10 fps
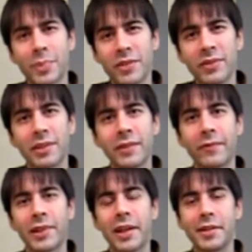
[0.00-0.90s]
perfectly
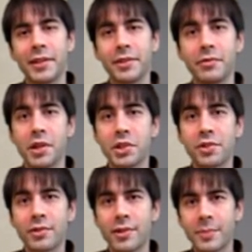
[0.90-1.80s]
flat and you
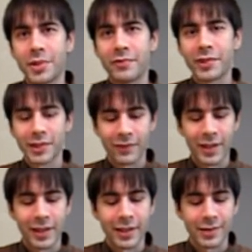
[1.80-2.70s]
register it perfectly
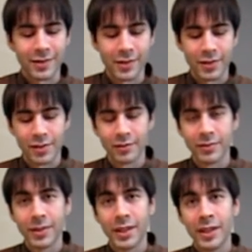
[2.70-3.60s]
flat against the
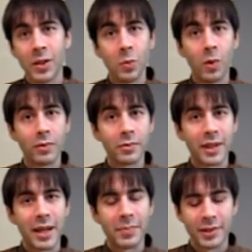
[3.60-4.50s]
stone, what will
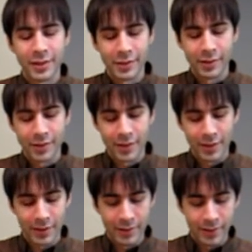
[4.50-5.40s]
happen is
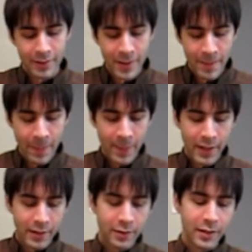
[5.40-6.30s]

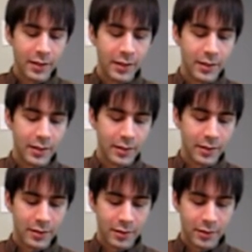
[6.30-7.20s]
the
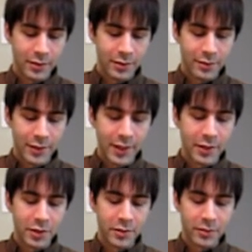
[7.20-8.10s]

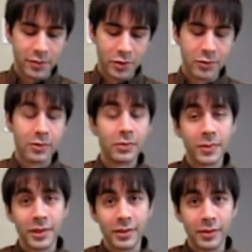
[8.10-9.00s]
tool
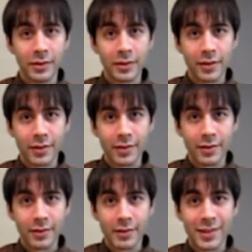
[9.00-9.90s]
will
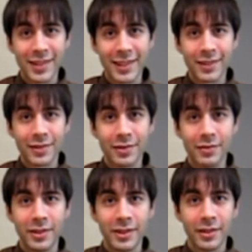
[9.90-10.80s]
stick to
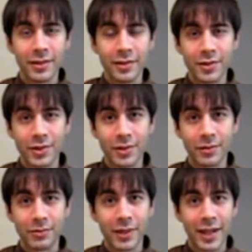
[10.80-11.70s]
the
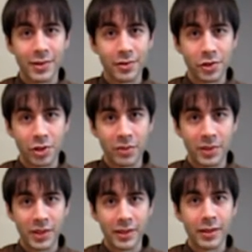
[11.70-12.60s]
stone as you're
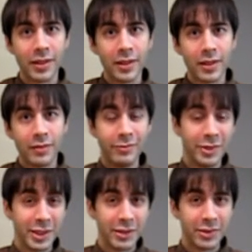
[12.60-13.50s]
sharpening
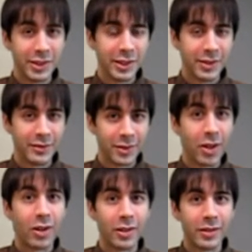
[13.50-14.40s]
really, really
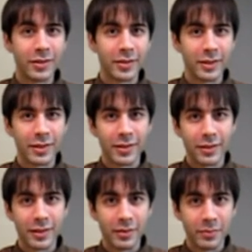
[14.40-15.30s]
hard.
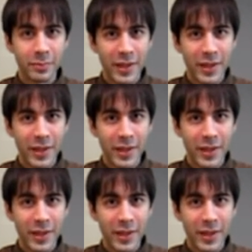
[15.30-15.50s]
It'll